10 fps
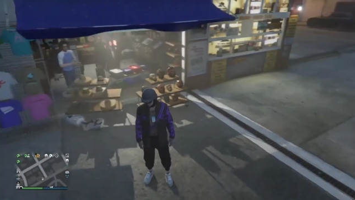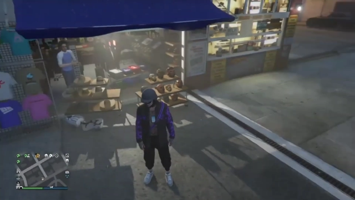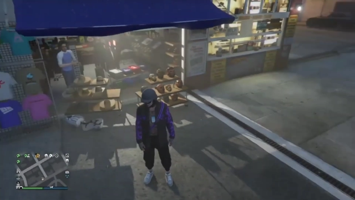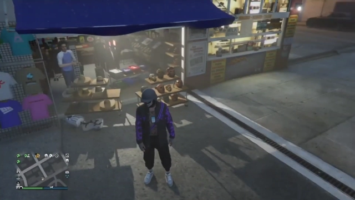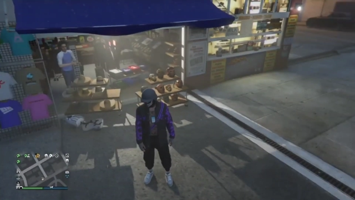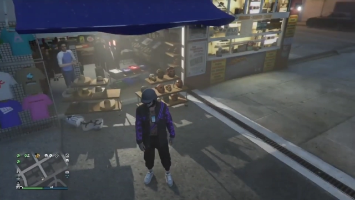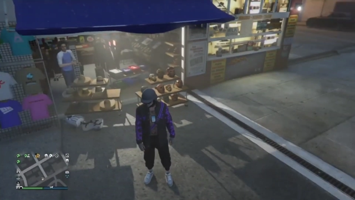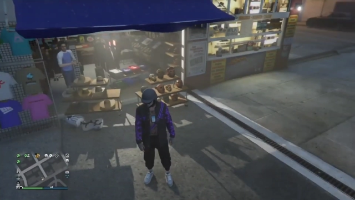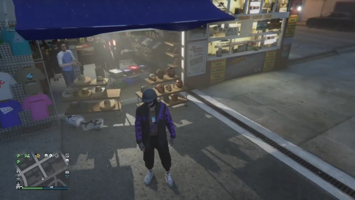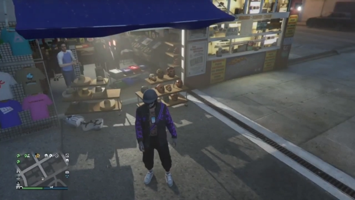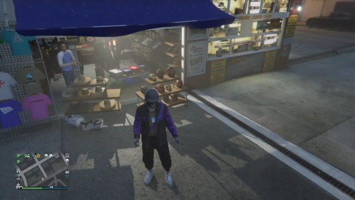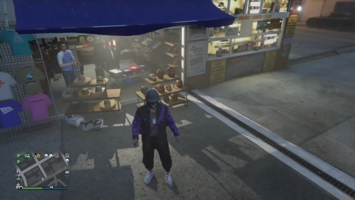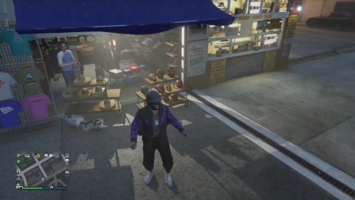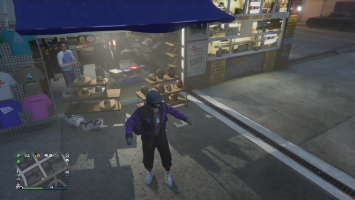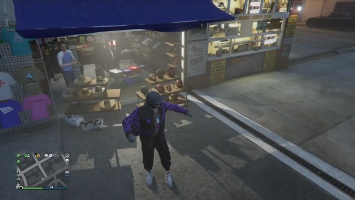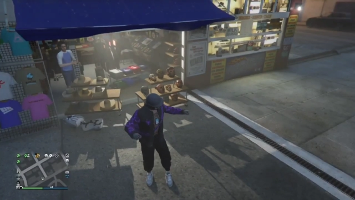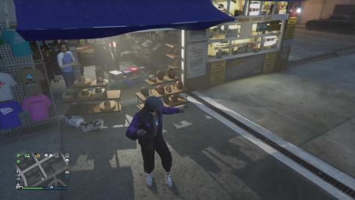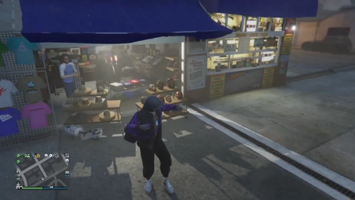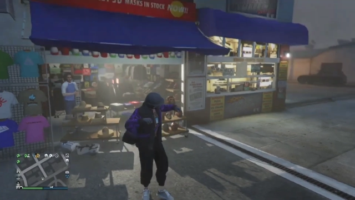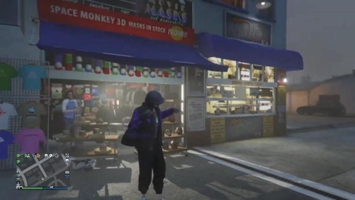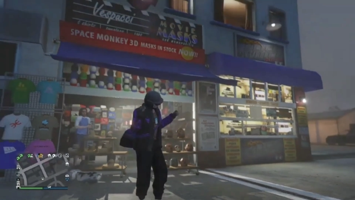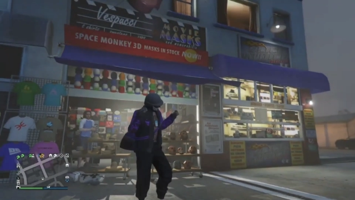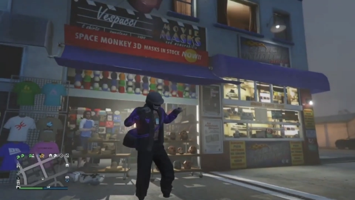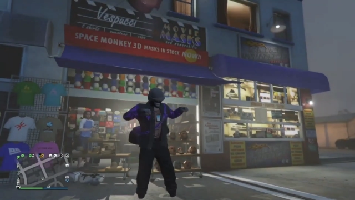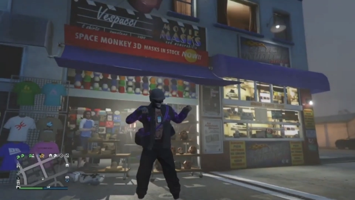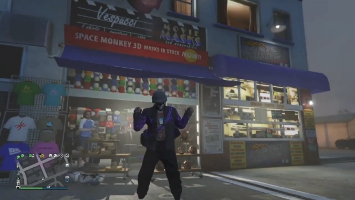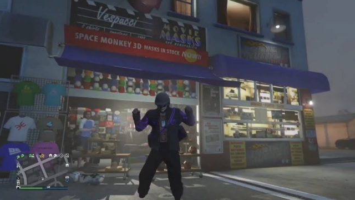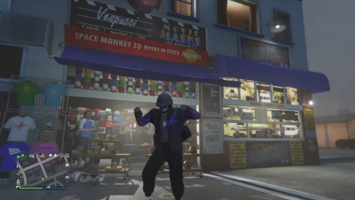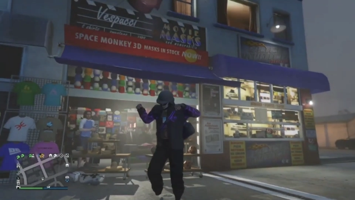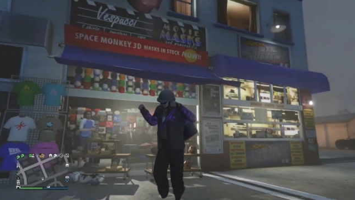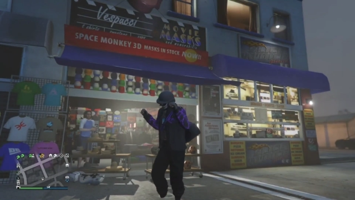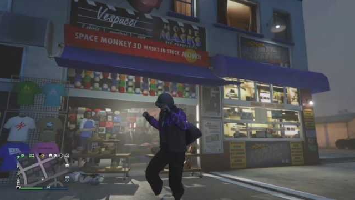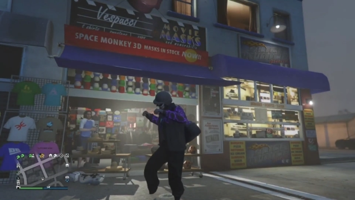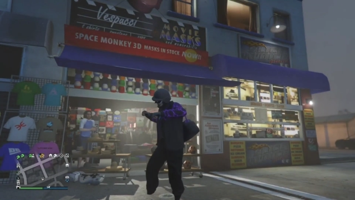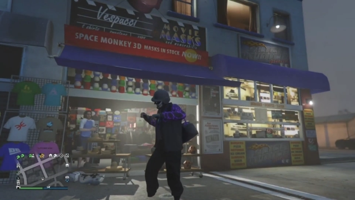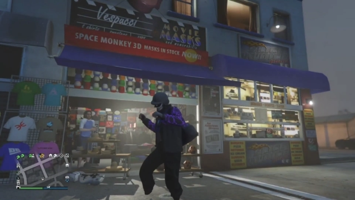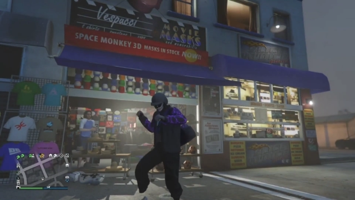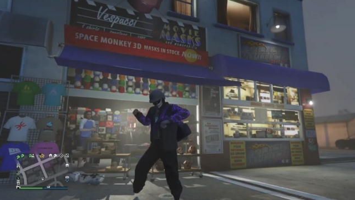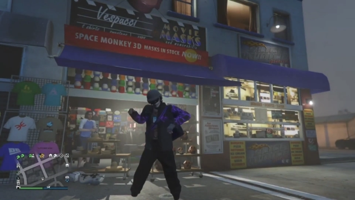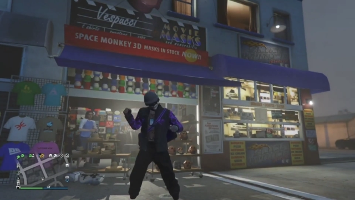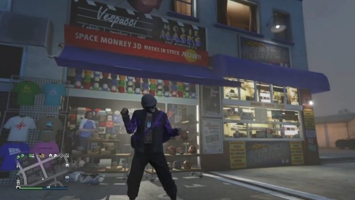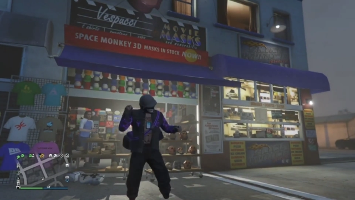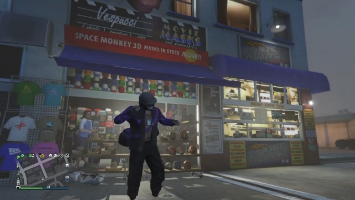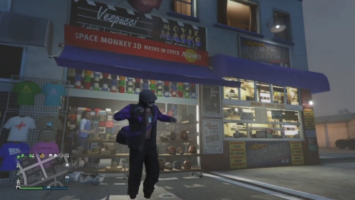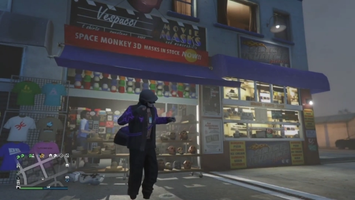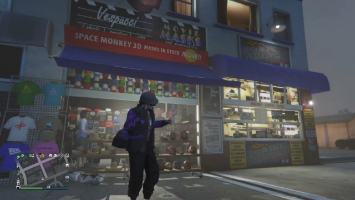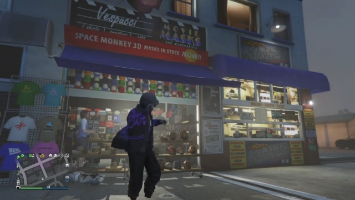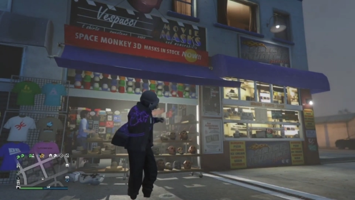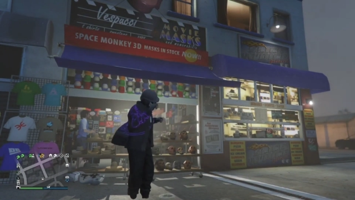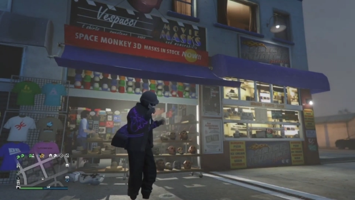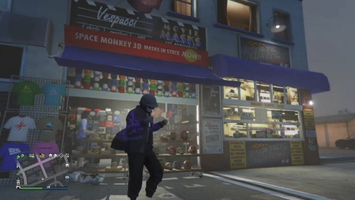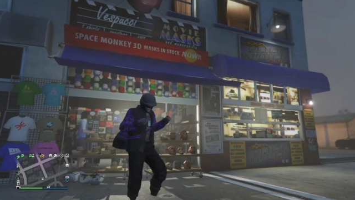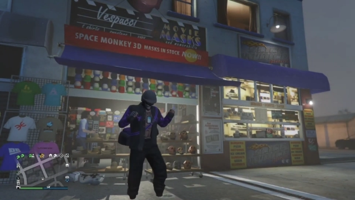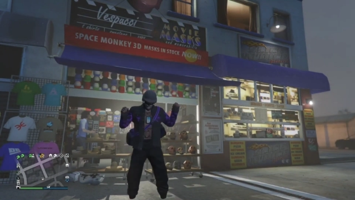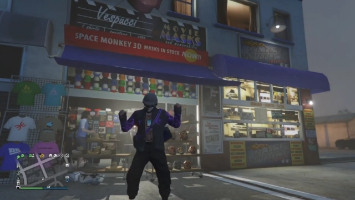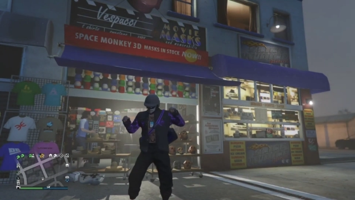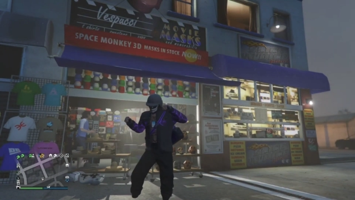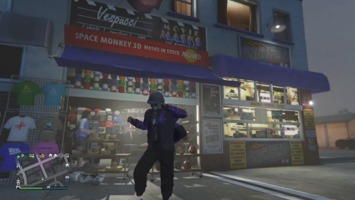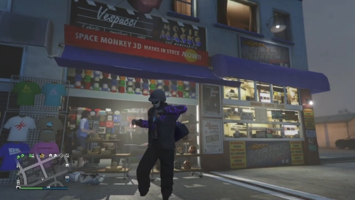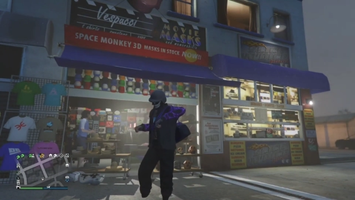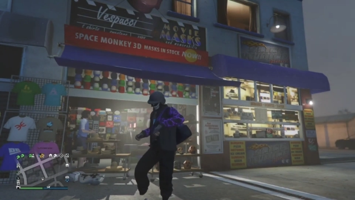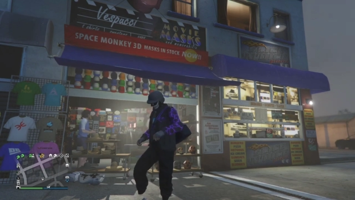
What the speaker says: Nobody's mouth can be seen.